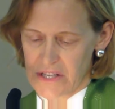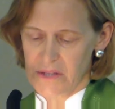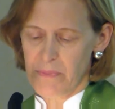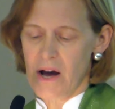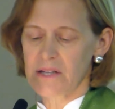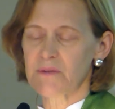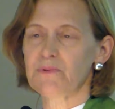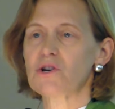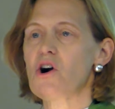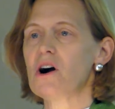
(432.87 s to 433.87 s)
as a
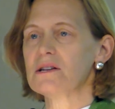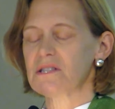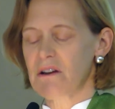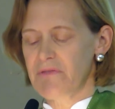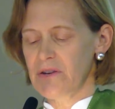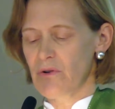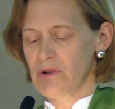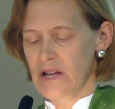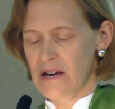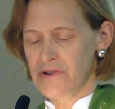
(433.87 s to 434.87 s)
possible cause of the
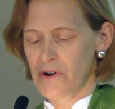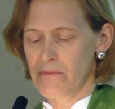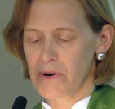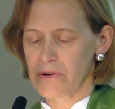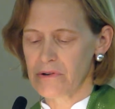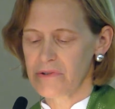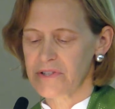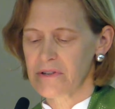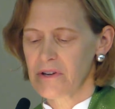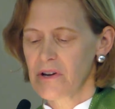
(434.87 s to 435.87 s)
Orlando murders.